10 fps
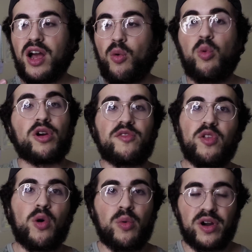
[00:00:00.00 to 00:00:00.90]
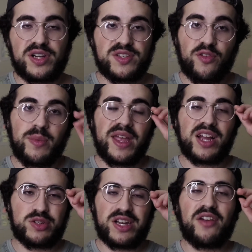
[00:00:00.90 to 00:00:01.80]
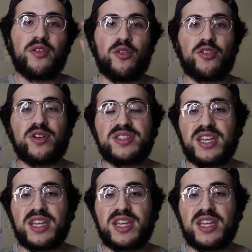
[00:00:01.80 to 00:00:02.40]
workflow works. For me, I tried FL first.